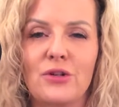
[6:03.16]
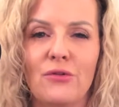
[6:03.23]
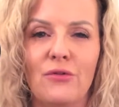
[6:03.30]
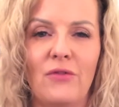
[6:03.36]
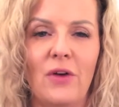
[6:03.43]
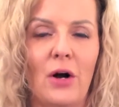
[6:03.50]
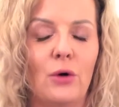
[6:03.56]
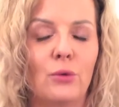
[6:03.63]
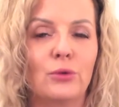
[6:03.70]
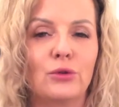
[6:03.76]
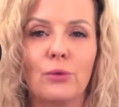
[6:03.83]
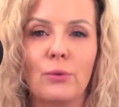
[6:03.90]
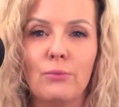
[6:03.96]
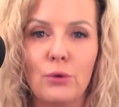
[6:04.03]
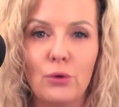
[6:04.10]
foul
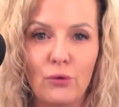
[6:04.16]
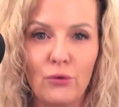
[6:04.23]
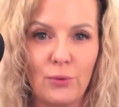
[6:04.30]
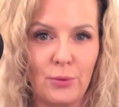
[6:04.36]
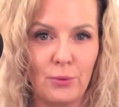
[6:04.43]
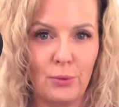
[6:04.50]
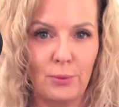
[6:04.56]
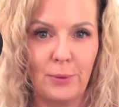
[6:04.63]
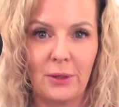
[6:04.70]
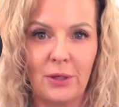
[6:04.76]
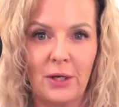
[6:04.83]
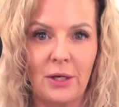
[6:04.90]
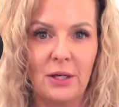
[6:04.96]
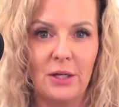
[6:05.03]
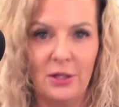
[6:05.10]
was removed from the
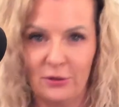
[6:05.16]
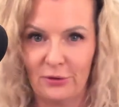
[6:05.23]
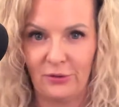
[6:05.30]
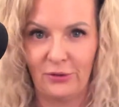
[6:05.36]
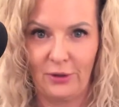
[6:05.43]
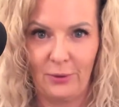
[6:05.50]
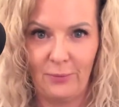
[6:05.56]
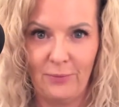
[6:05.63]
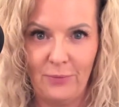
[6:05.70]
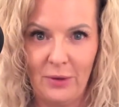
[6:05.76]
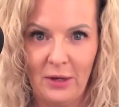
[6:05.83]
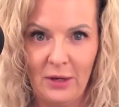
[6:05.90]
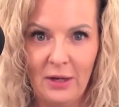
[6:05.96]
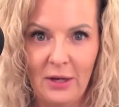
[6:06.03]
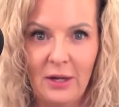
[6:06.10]
rulebook years ago.
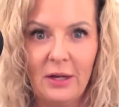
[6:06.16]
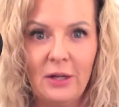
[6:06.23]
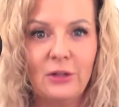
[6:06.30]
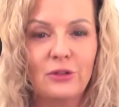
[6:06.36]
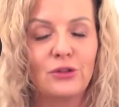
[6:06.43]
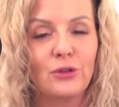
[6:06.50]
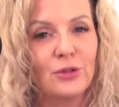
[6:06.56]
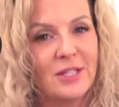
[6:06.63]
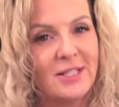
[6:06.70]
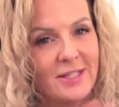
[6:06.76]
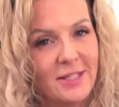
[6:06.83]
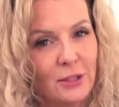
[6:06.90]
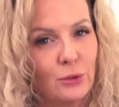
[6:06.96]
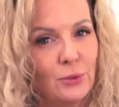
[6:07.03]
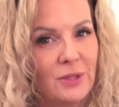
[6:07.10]
So to
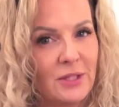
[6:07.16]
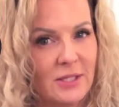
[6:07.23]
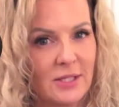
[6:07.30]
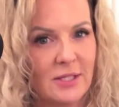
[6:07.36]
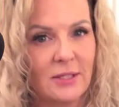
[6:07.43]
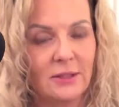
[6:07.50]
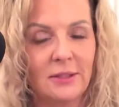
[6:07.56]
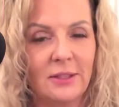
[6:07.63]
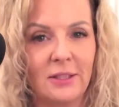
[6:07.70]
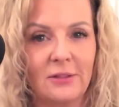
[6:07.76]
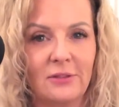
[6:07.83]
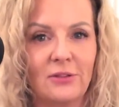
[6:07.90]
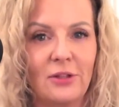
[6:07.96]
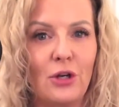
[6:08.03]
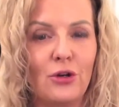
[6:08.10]
deal with this
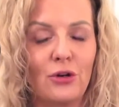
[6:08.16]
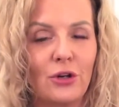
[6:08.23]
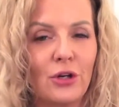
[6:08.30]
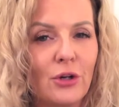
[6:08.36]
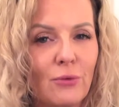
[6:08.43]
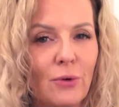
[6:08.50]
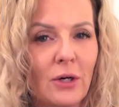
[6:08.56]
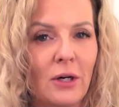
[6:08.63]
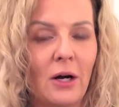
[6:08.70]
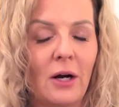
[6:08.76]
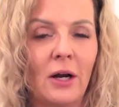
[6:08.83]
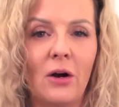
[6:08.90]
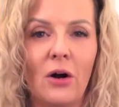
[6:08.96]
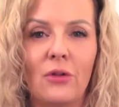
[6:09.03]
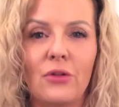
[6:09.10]
silliness, you're going to
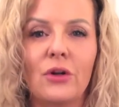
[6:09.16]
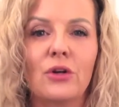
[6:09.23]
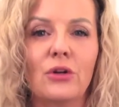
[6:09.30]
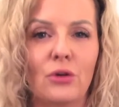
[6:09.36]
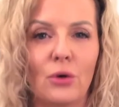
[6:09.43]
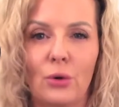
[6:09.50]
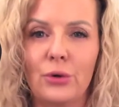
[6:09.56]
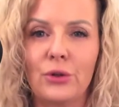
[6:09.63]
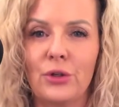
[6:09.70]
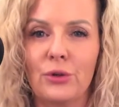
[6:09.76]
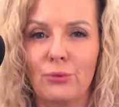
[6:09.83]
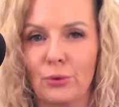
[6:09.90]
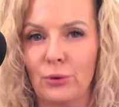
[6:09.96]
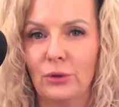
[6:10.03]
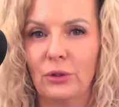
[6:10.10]
rely on the
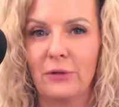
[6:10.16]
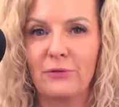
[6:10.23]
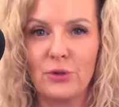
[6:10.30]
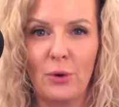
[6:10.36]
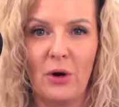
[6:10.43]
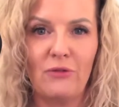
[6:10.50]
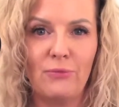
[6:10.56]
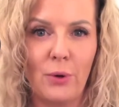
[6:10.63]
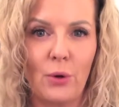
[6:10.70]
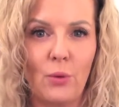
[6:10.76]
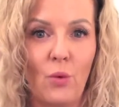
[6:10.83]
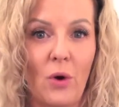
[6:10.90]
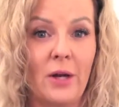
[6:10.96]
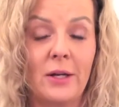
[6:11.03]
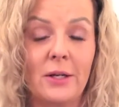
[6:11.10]
golden rule of
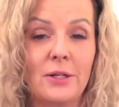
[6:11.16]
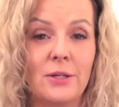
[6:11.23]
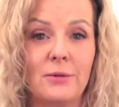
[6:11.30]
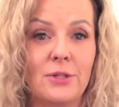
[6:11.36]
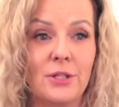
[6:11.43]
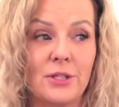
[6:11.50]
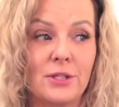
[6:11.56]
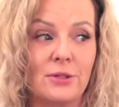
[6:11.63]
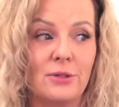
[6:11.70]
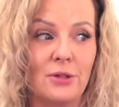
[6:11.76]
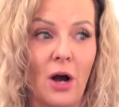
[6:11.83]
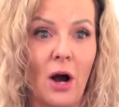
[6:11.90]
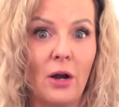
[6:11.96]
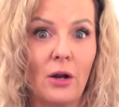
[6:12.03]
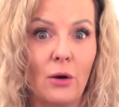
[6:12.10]
12.1 and just
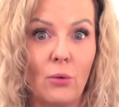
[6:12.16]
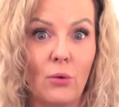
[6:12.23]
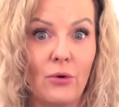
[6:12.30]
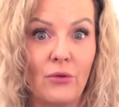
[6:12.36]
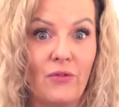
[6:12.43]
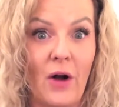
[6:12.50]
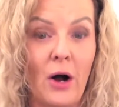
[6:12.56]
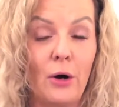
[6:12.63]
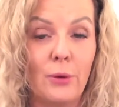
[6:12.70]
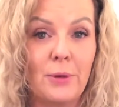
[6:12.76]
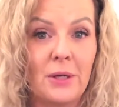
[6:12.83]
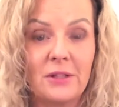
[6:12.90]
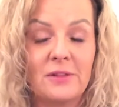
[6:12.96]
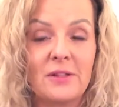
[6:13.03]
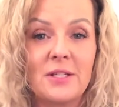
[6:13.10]
not award a foul
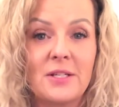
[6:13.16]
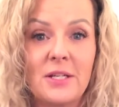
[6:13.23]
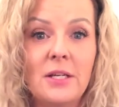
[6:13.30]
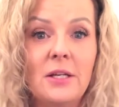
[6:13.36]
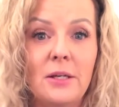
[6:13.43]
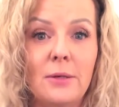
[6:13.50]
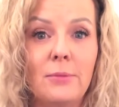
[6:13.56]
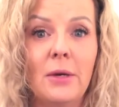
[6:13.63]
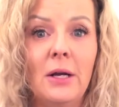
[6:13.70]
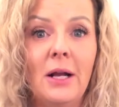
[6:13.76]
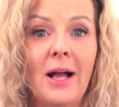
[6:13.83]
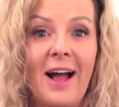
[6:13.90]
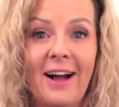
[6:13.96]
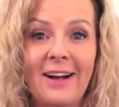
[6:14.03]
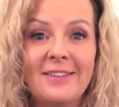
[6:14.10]
because the team
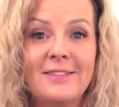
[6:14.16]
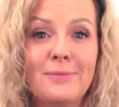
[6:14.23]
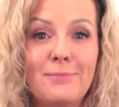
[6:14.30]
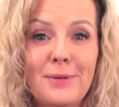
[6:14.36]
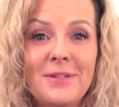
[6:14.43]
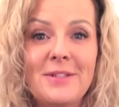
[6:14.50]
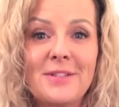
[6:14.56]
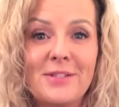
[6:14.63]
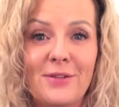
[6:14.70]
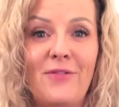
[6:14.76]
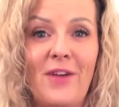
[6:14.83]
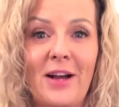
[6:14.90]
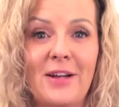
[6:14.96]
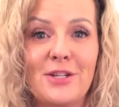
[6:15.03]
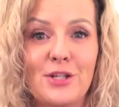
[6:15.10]
hasn't been
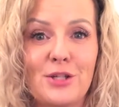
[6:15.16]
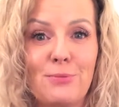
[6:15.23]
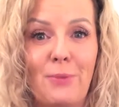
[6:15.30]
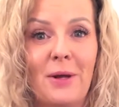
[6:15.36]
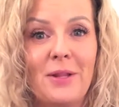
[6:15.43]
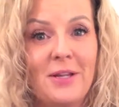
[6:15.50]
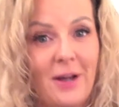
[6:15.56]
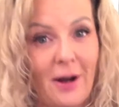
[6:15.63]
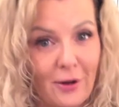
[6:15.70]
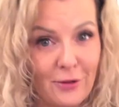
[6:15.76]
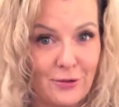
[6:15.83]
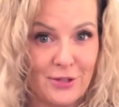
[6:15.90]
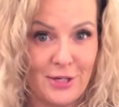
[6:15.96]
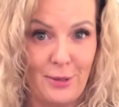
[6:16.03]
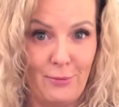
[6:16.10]
disadvantaged by the
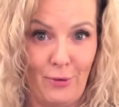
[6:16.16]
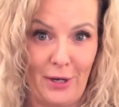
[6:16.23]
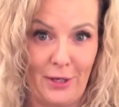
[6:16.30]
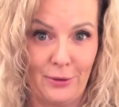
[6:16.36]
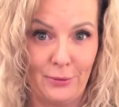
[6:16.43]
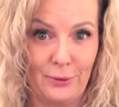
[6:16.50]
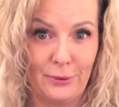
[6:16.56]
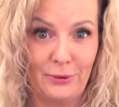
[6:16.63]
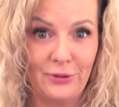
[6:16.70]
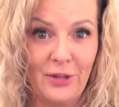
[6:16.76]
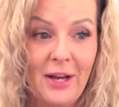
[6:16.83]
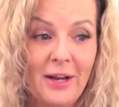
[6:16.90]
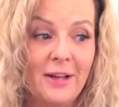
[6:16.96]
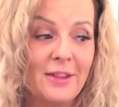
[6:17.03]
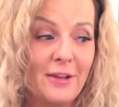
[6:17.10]
other team breaking the rules.
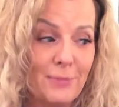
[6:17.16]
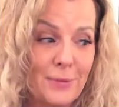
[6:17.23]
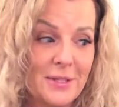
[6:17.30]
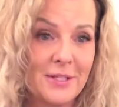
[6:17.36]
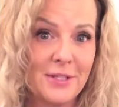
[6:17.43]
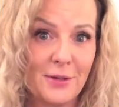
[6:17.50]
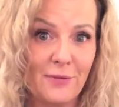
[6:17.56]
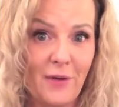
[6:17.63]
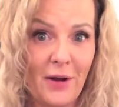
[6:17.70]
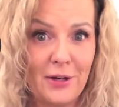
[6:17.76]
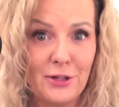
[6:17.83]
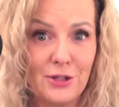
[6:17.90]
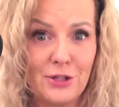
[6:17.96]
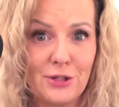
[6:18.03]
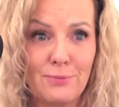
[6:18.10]
They've been
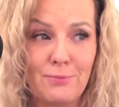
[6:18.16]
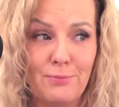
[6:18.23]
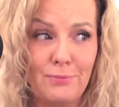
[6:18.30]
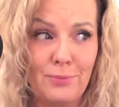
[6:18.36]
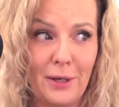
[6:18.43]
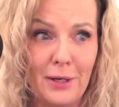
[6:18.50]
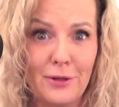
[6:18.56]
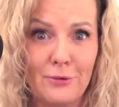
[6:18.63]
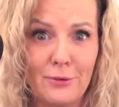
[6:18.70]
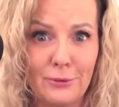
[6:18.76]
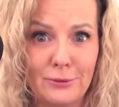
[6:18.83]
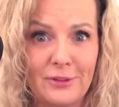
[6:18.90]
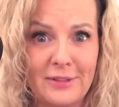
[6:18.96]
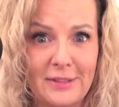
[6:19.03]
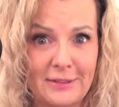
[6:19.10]
disadvantaged by their
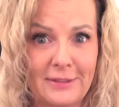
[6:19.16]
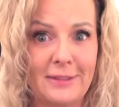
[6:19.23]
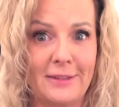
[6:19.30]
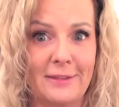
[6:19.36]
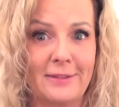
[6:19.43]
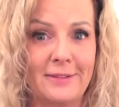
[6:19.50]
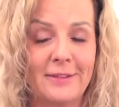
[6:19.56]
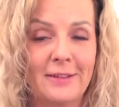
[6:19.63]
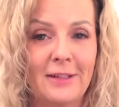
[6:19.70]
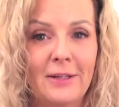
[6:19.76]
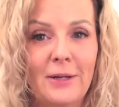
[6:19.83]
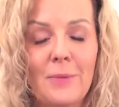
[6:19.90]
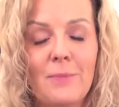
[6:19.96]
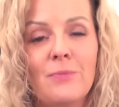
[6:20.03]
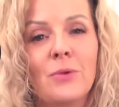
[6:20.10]
own silliness.
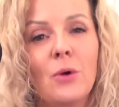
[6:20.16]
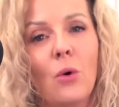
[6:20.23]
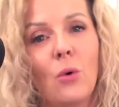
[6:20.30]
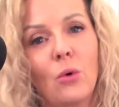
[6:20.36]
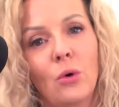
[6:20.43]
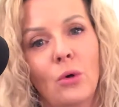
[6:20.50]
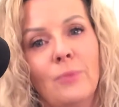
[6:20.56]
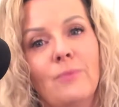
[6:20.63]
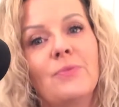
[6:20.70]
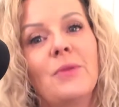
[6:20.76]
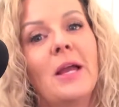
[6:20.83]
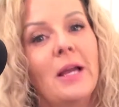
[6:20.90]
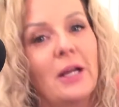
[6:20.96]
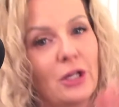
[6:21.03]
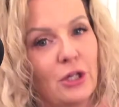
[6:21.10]
Or
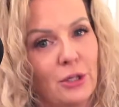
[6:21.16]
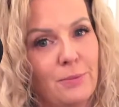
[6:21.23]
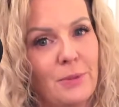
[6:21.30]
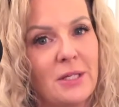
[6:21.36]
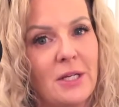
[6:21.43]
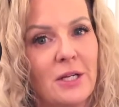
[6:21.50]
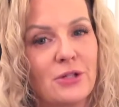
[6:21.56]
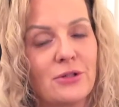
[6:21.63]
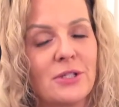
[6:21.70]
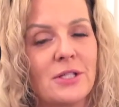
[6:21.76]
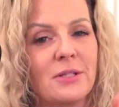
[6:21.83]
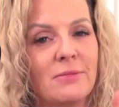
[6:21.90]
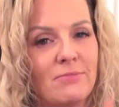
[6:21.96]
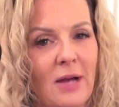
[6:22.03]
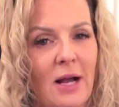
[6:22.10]
it could be
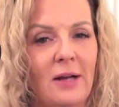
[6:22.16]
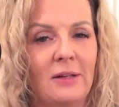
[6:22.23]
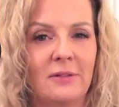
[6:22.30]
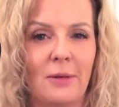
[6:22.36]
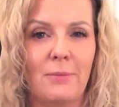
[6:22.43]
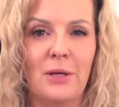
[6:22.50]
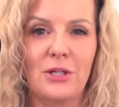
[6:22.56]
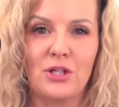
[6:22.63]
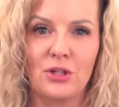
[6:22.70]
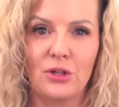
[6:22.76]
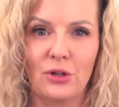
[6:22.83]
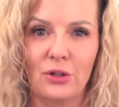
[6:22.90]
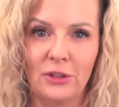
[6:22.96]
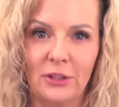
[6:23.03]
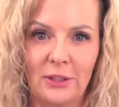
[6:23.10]
dangerous, as I mentioned
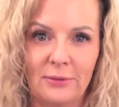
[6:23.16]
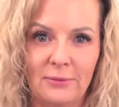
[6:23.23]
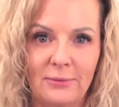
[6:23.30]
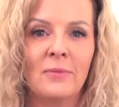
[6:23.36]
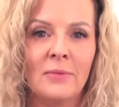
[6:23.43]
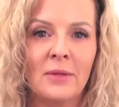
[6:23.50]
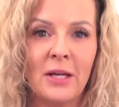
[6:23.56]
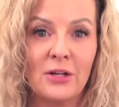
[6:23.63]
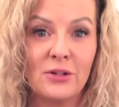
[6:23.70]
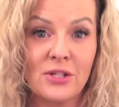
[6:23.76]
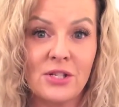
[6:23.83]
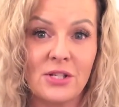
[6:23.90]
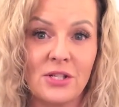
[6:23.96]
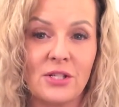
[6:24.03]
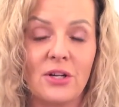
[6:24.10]
earlier.
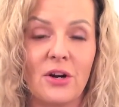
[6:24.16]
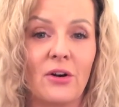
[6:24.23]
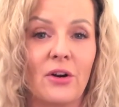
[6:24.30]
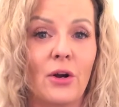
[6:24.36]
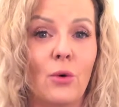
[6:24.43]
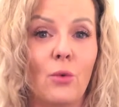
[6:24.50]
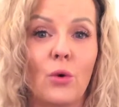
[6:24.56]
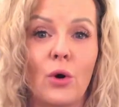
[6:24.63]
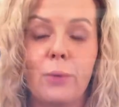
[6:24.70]
Here's a scenario where a